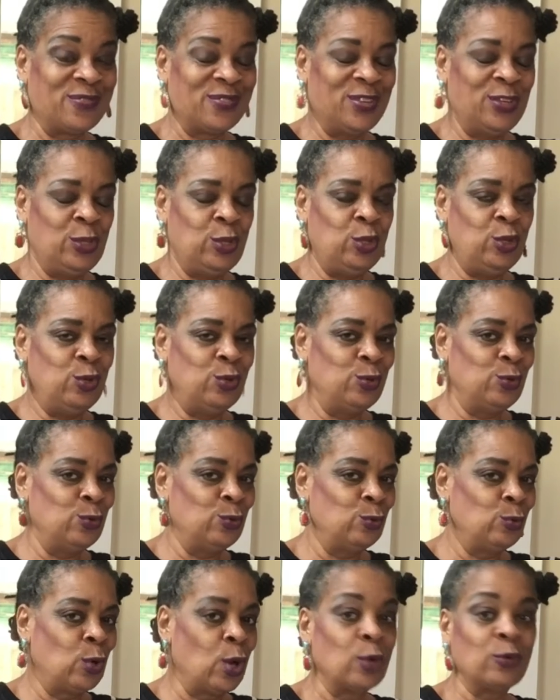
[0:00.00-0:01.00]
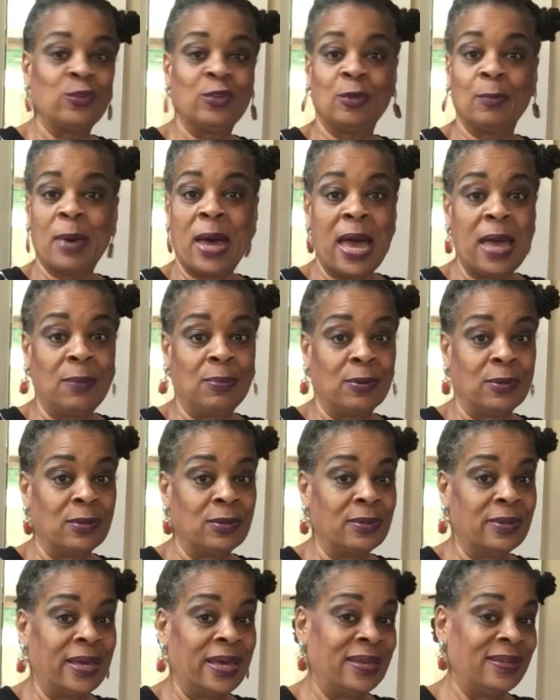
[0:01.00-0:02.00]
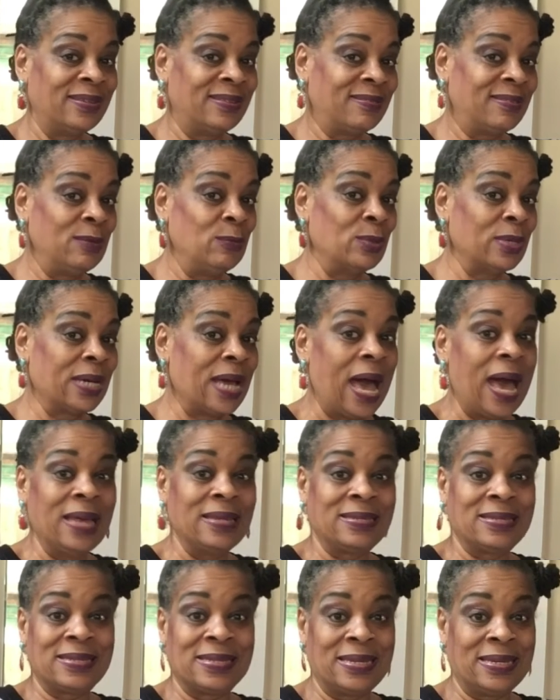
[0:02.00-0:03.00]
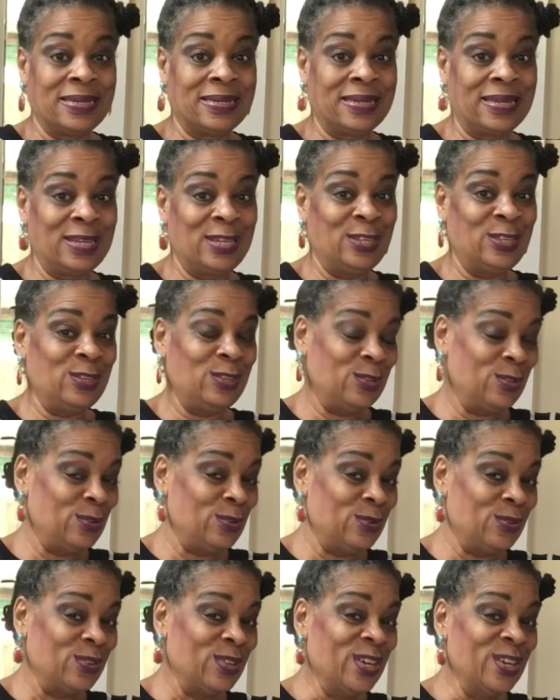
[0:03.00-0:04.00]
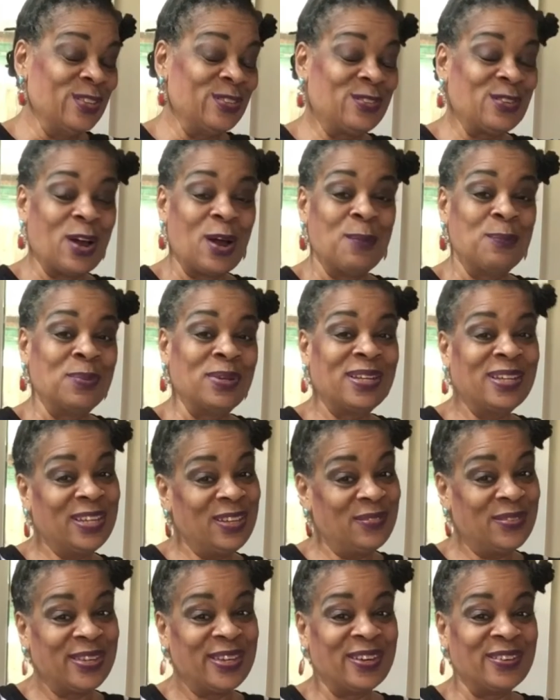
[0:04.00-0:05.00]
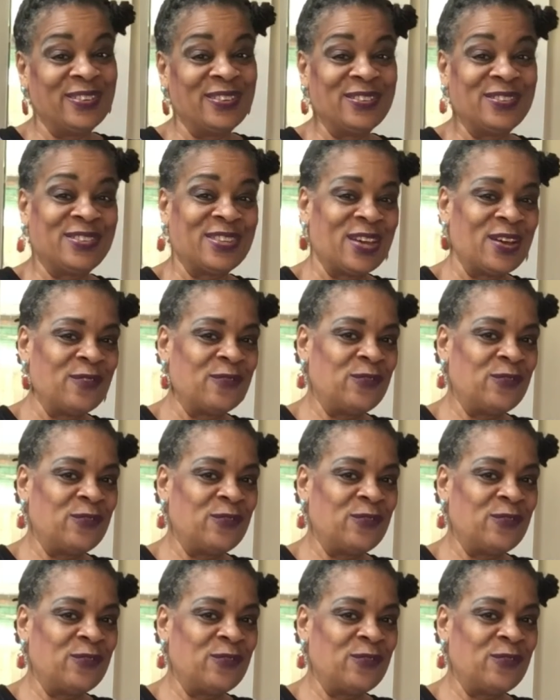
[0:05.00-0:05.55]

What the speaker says: You go to the Bible and see what God said, and you start believing on yourself.